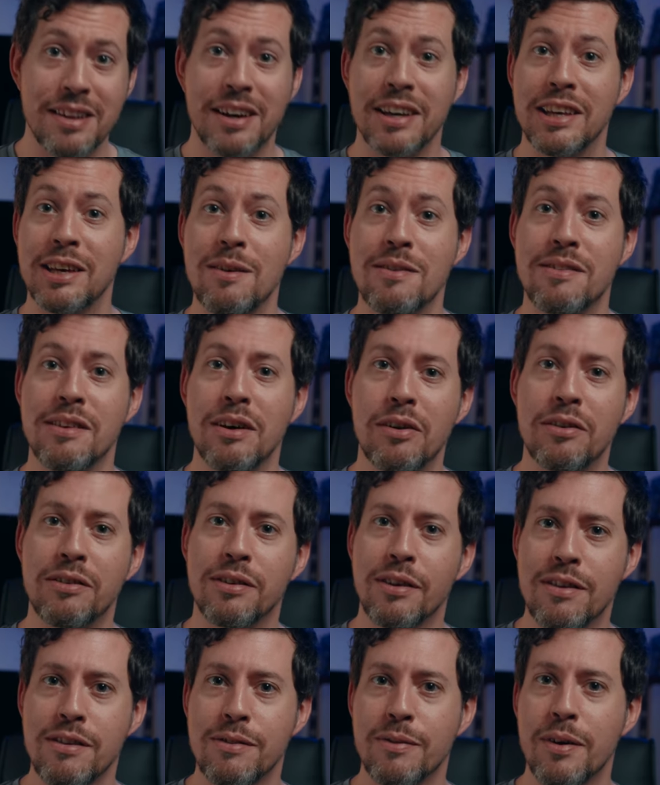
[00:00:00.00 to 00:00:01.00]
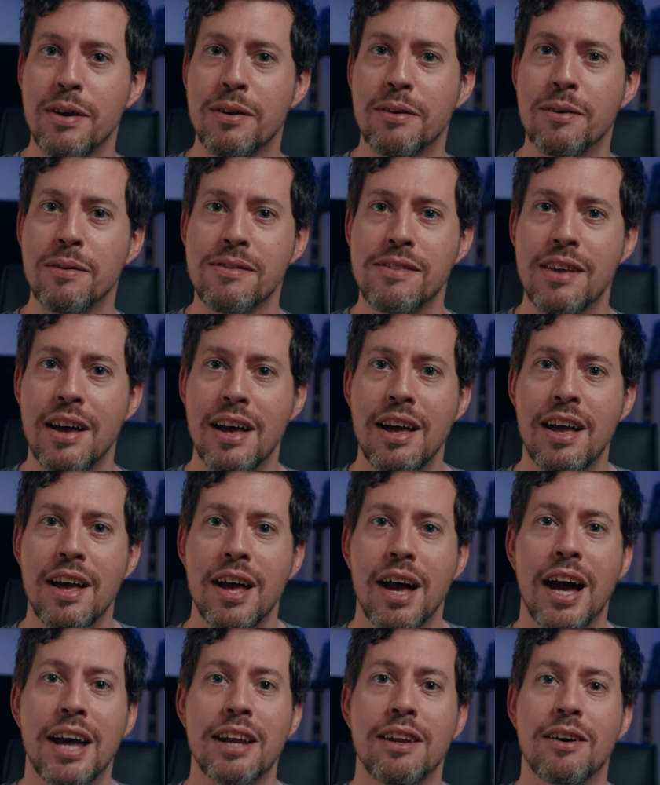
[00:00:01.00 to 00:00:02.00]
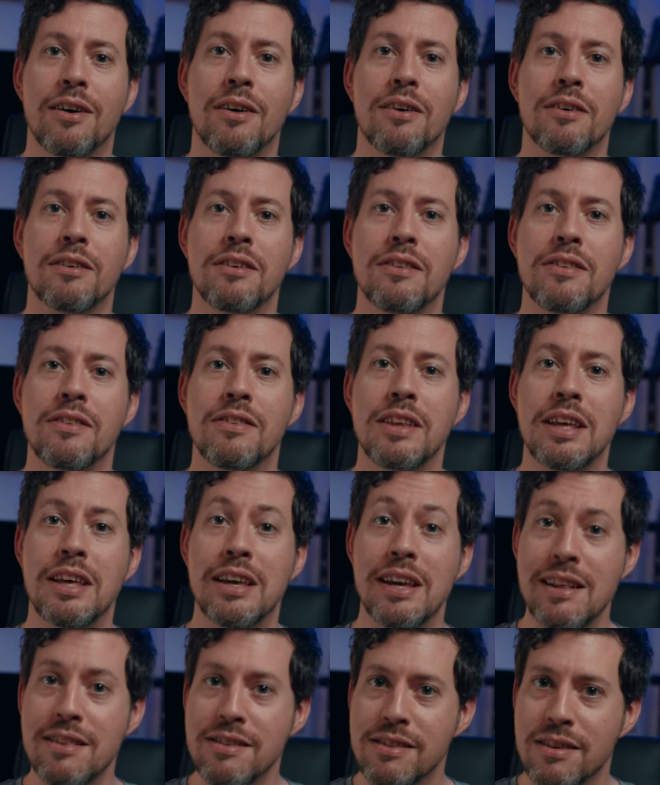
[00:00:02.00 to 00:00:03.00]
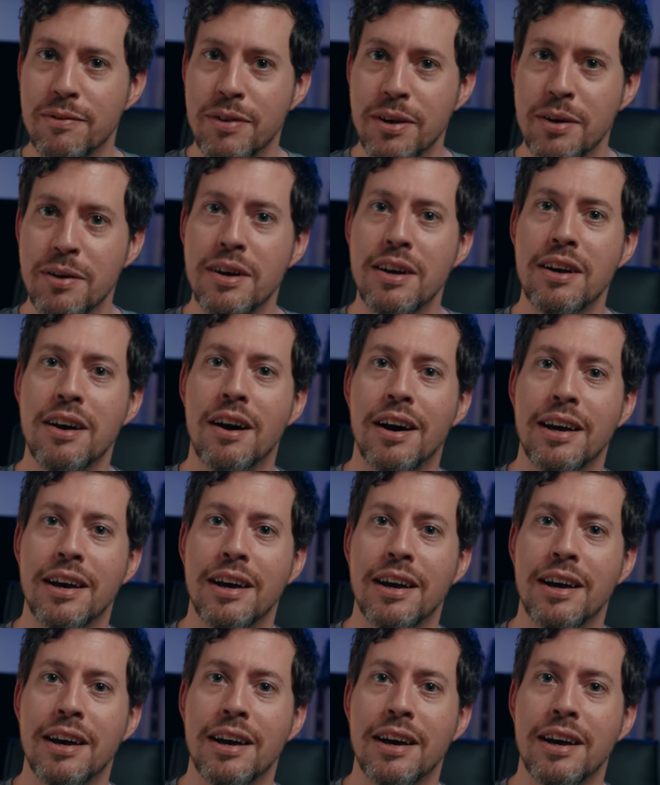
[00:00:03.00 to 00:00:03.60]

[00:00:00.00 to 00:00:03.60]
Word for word: I used it on John's vocals, and on the interviewer,